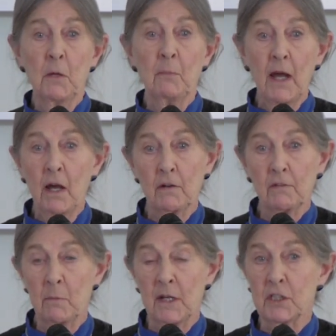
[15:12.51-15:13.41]
the power
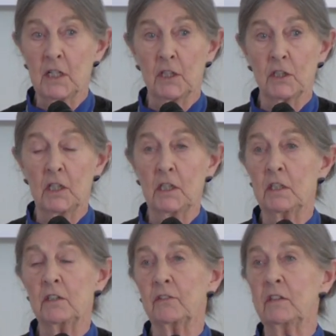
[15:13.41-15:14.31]
of imagination. It
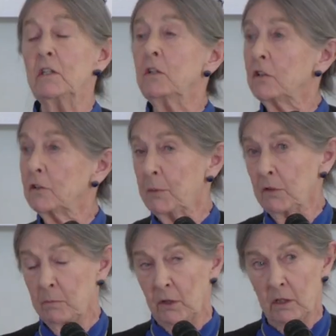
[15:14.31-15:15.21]
is
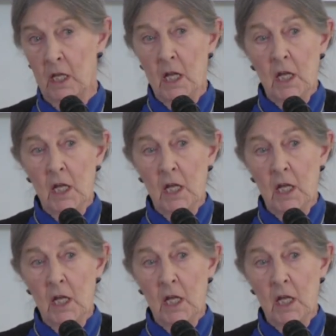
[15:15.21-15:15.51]
indisputable